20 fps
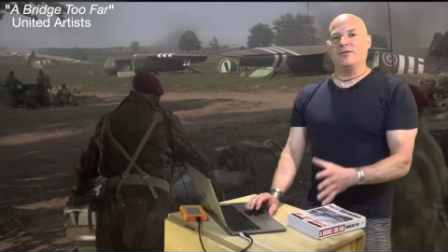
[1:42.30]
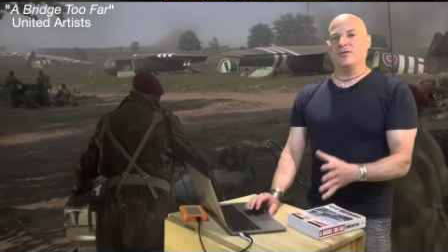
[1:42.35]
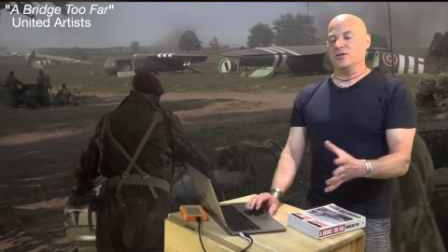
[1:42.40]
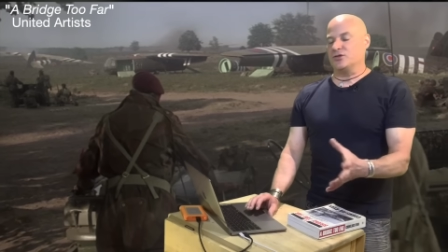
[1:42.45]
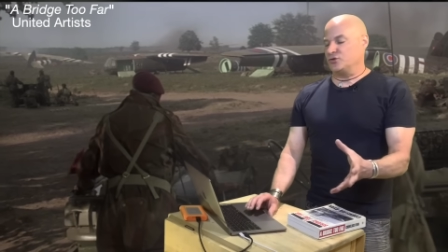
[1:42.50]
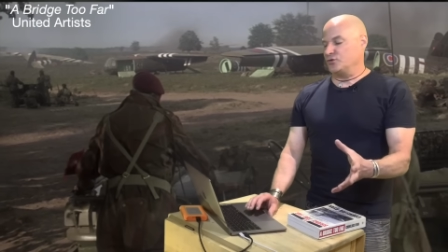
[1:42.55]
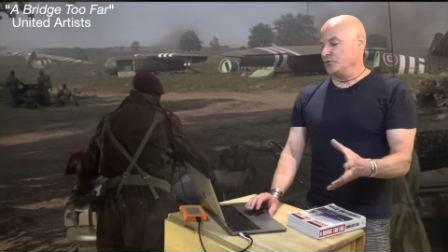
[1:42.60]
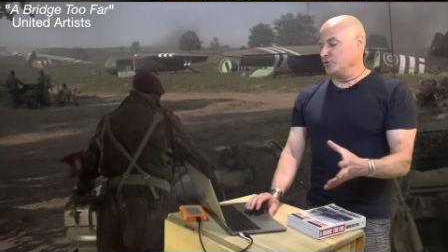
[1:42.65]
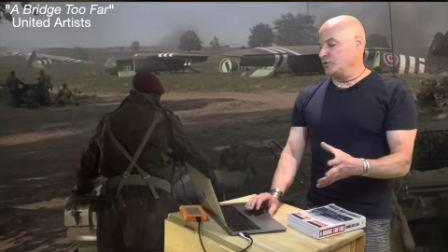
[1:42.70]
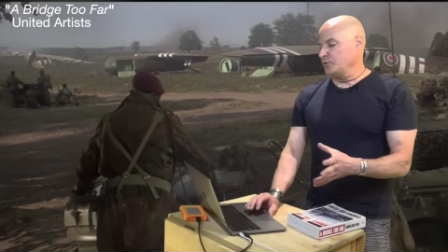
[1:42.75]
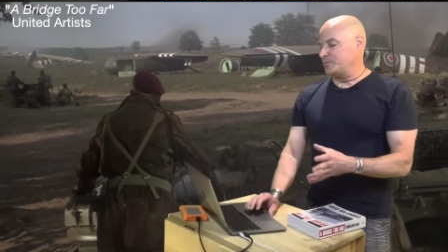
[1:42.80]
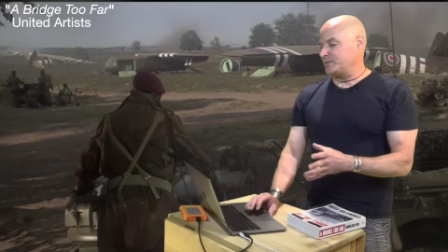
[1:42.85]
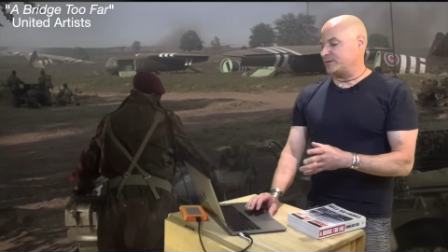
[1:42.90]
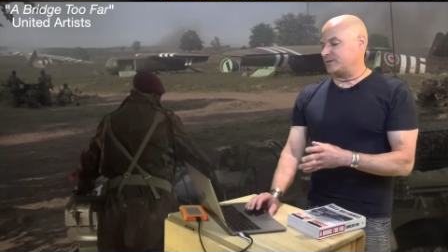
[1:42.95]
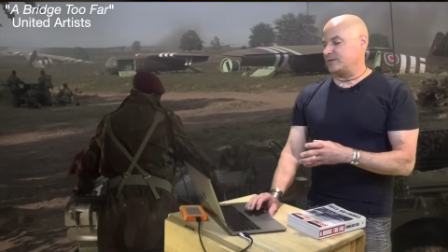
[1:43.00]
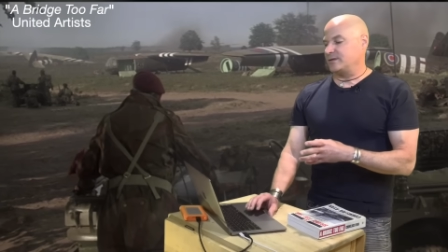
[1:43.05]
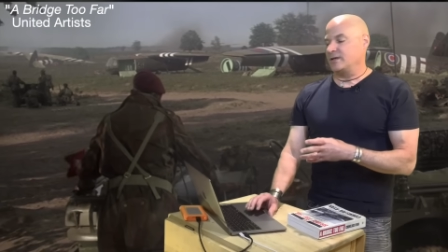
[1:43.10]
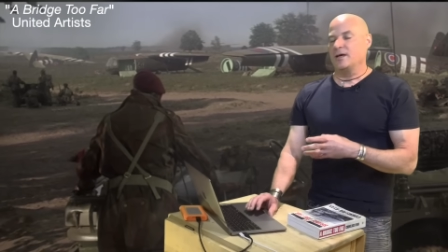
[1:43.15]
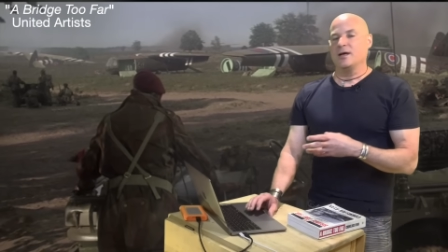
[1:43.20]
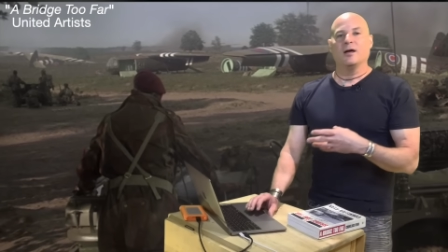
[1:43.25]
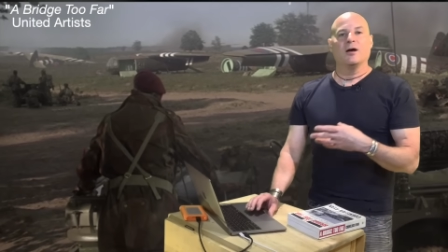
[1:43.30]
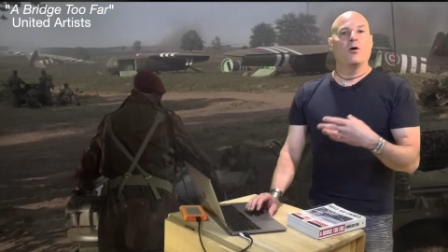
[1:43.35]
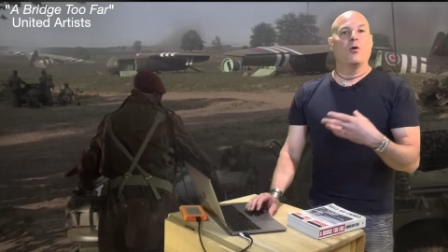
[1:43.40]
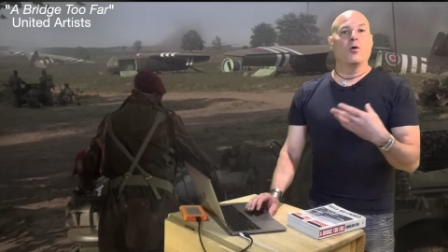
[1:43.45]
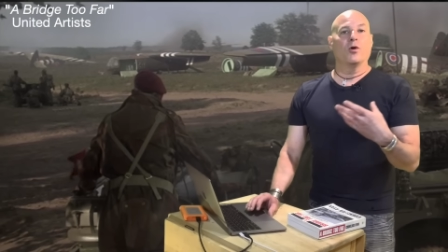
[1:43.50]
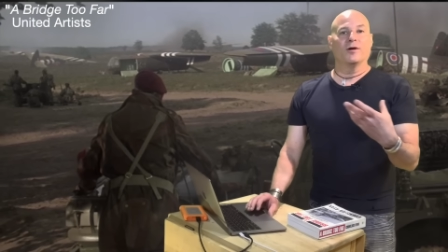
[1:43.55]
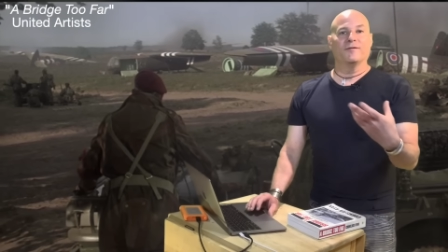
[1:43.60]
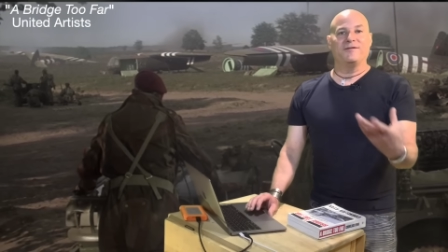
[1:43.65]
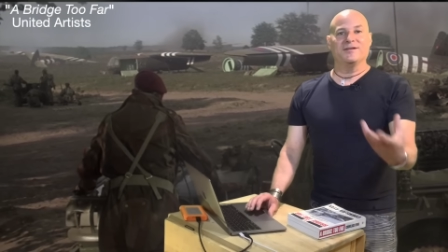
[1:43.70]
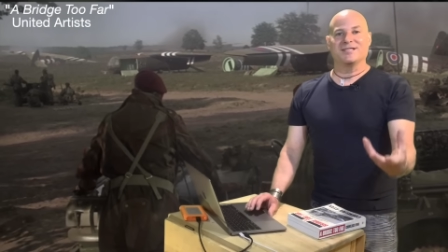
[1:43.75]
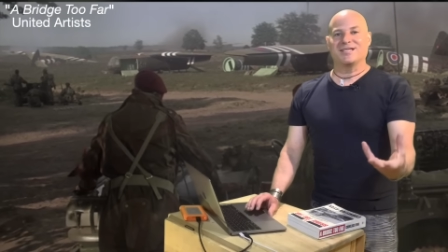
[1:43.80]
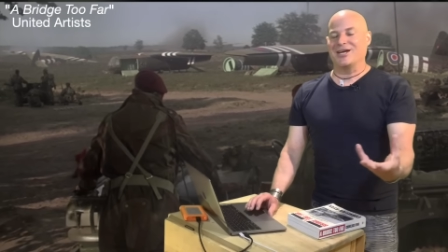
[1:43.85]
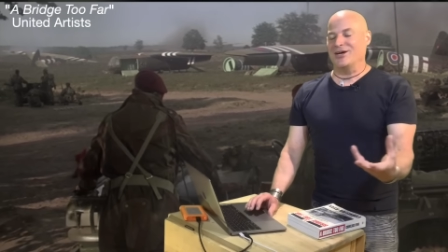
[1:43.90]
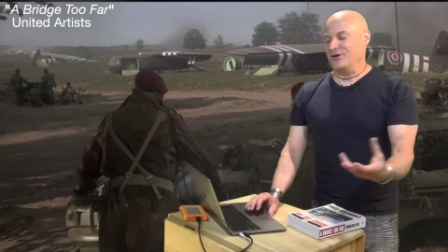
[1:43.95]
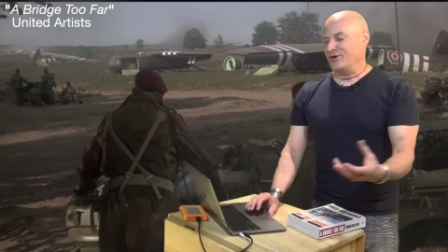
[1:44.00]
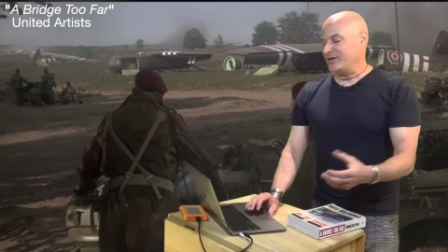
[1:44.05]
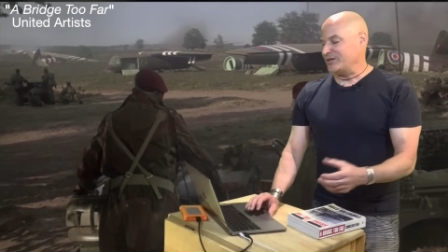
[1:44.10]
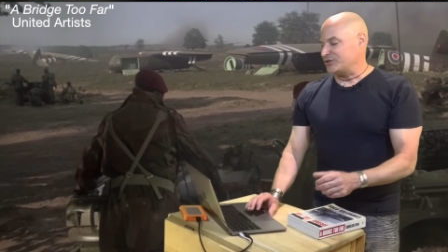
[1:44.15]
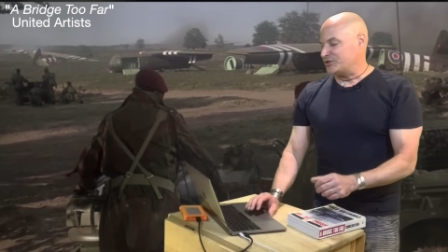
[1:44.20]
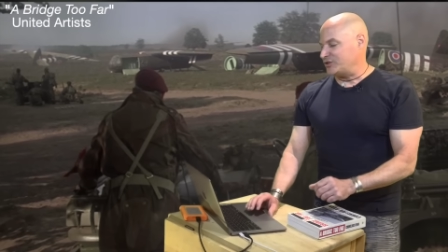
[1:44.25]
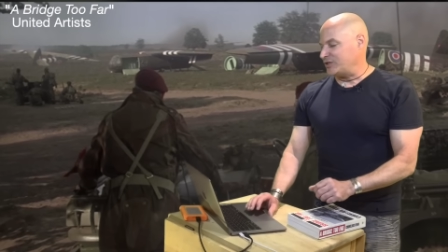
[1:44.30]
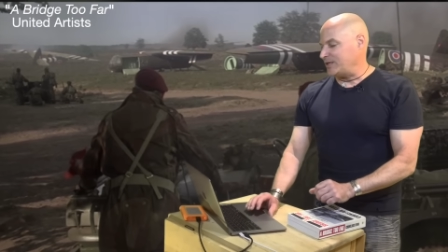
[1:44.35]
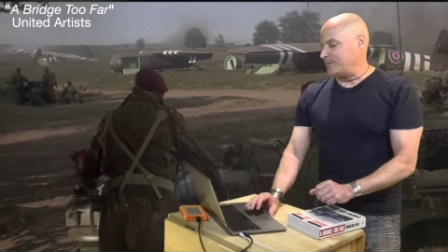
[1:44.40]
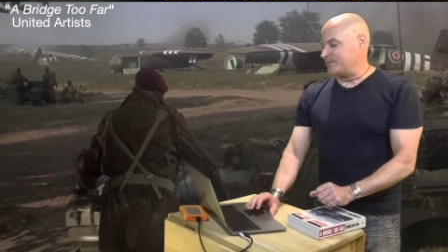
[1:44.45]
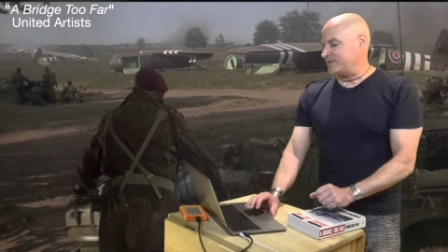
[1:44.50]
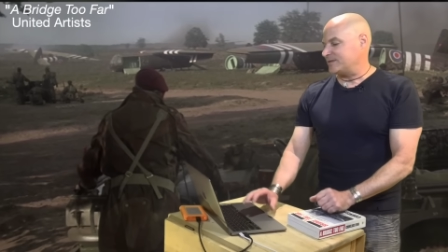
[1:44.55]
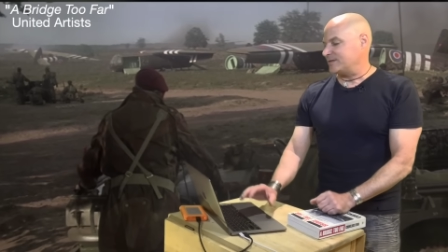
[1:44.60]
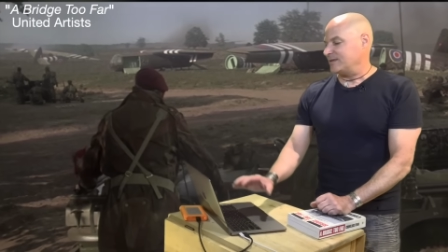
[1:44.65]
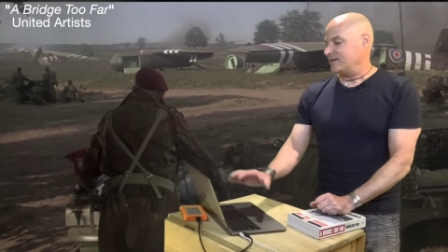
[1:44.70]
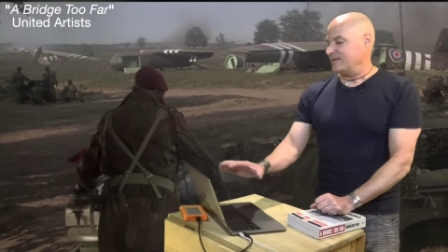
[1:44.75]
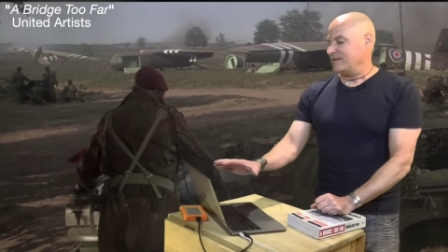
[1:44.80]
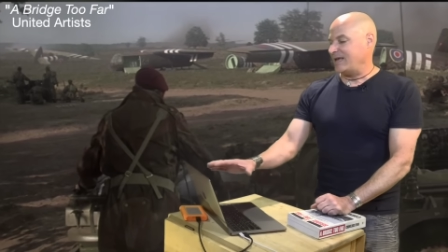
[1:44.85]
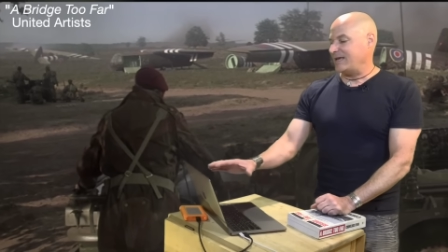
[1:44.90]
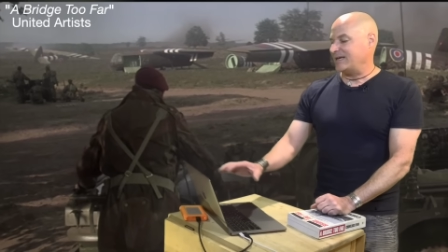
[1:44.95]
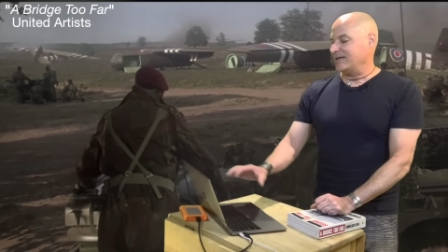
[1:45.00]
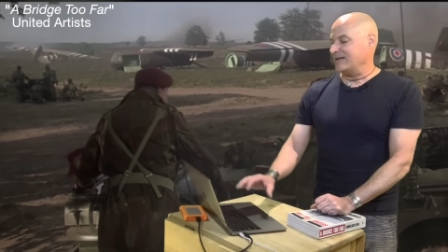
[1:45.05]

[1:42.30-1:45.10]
the troops, or if it's carrying jeeps, they can